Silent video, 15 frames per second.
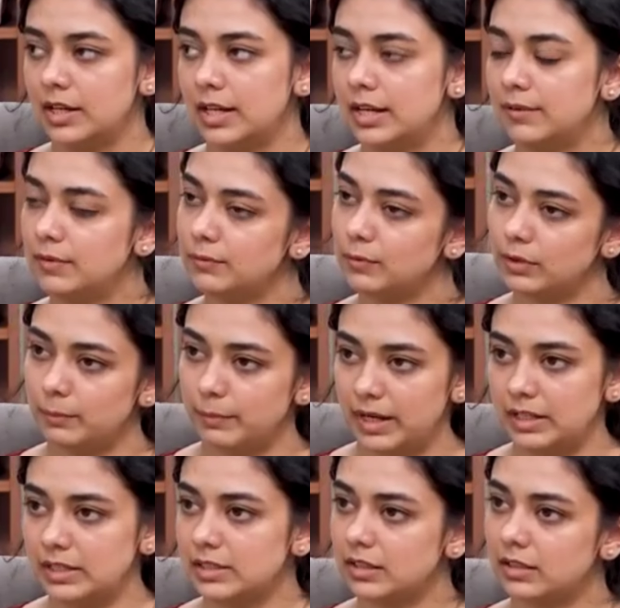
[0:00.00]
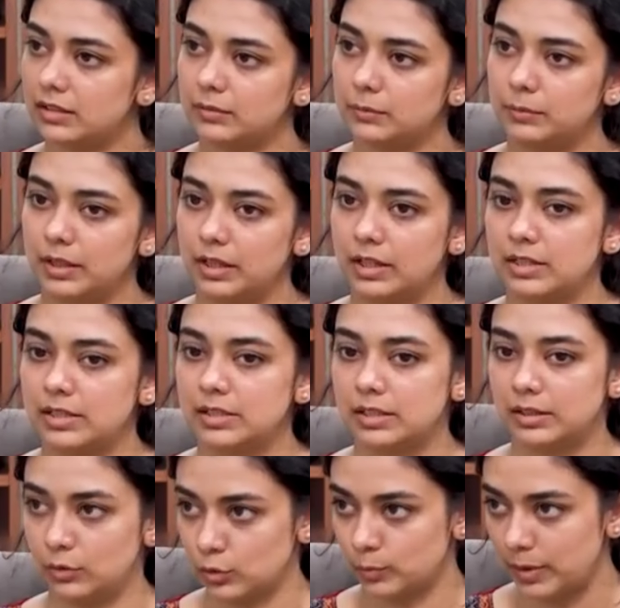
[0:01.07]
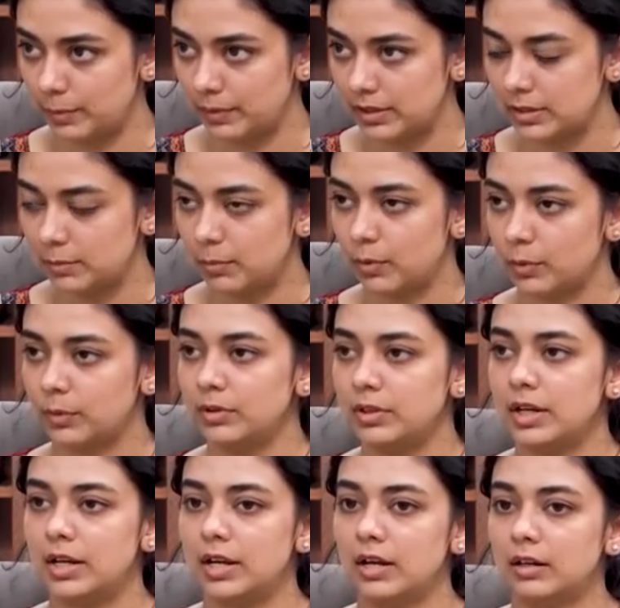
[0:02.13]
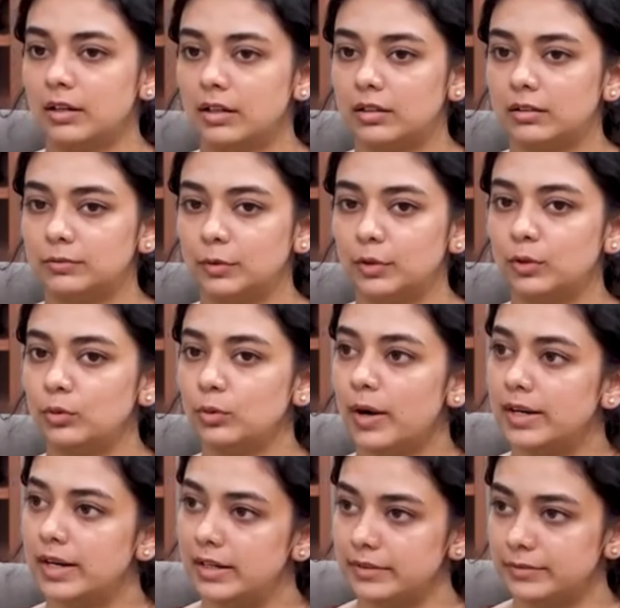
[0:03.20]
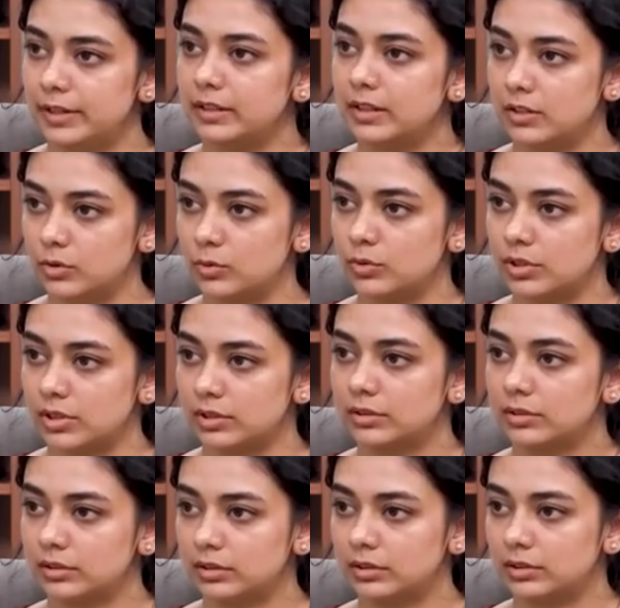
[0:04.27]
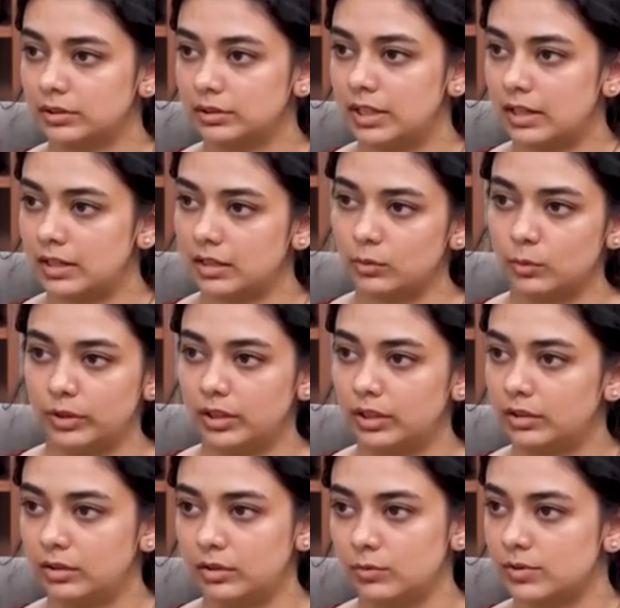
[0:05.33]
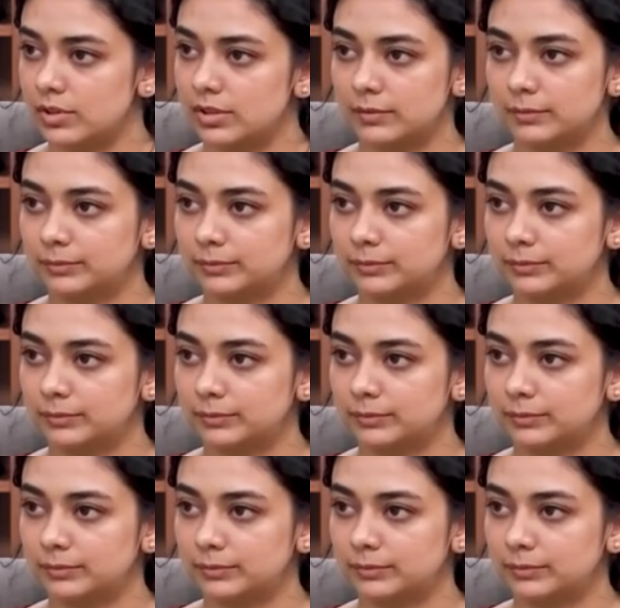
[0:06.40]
Even for the mains, it is newspaper is important for you to identify the issues that are going in the news.